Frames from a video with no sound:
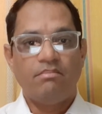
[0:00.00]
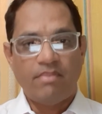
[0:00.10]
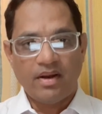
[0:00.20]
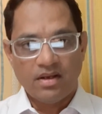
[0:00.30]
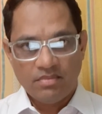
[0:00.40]

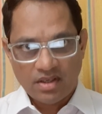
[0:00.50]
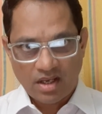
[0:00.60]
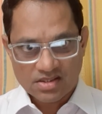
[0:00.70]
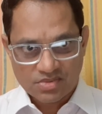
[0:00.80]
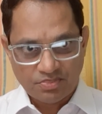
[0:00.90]
Pandemic
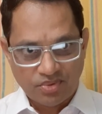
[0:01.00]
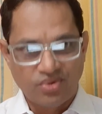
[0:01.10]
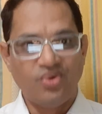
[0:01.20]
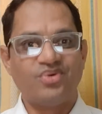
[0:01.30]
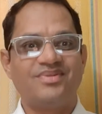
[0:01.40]
has
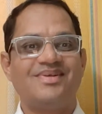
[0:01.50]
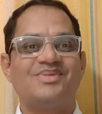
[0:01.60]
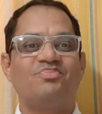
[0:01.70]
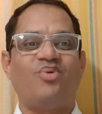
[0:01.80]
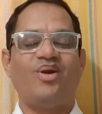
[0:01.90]
proved this
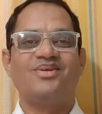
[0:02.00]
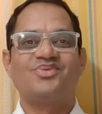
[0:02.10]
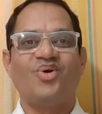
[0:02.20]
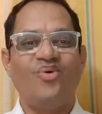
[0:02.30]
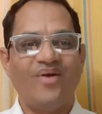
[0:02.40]
point
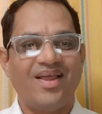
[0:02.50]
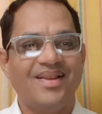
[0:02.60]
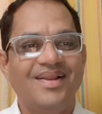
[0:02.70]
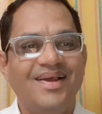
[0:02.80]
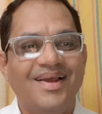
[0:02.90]
so well
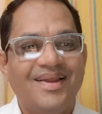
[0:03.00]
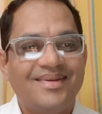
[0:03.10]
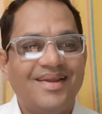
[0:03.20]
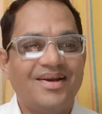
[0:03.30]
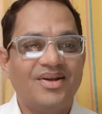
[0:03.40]

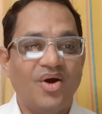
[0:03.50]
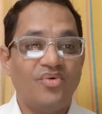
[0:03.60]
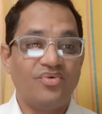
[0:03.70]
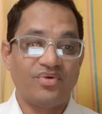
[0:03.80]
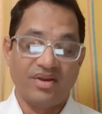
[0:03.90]
that now
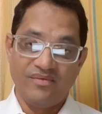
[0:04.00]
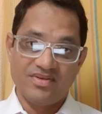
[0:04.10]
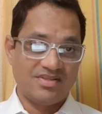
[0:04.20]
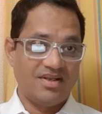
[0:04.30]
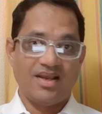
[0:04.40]

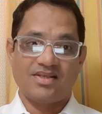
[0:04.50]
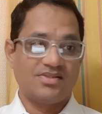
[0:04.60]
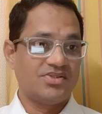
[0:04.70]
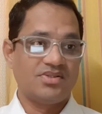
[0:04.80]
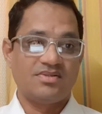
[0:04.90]
revisiting
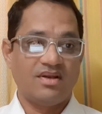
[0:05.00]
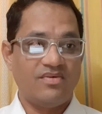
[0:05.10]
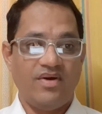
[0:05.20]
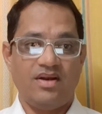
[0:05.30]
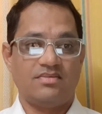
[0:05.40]
SDG is
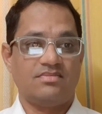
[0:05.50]
required,